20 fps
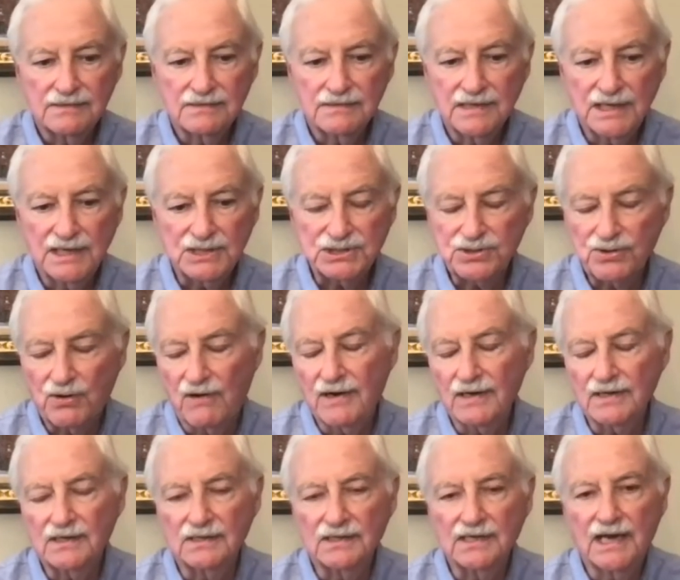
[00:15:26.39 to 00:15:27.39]

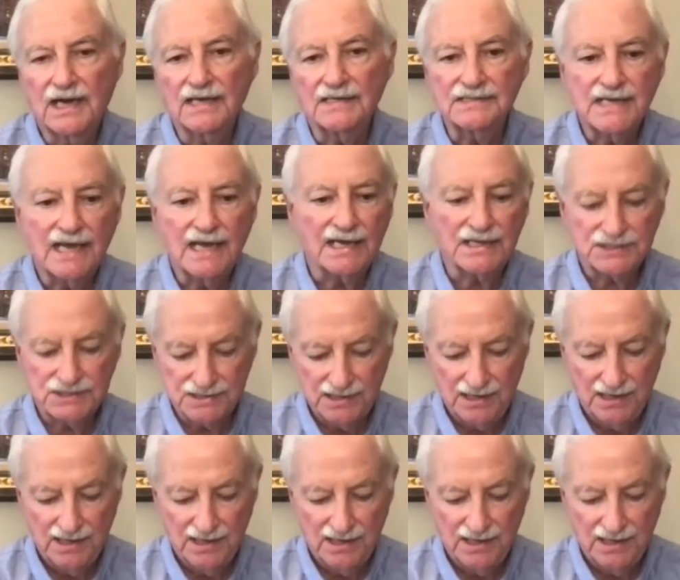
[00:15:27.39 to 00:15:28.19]
historical context,